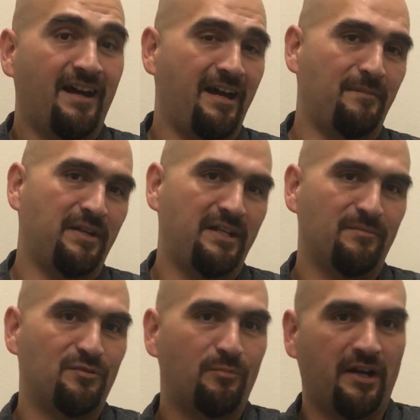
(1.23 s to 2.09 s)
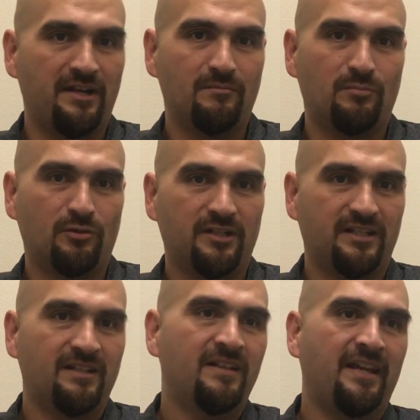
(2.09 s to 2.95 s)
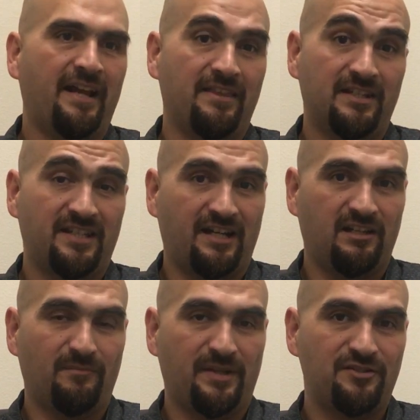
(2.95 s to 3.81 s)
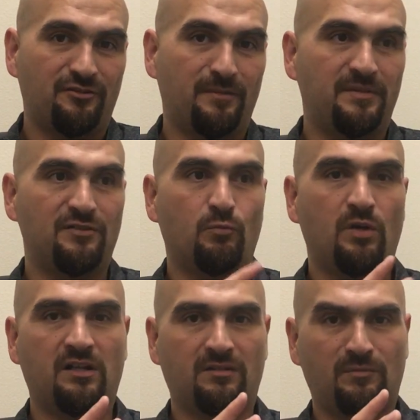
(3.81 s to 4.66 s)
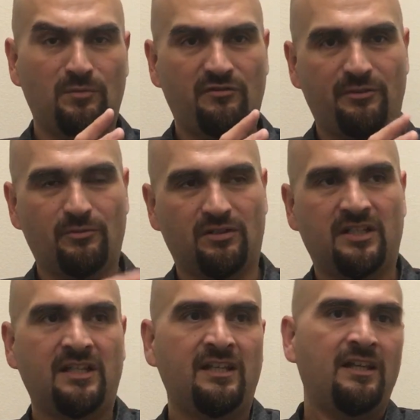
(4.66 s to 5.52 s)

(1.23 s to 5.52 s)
Hi, my name is Bryan Bordon, and the title of my script is Welcome to Movie World.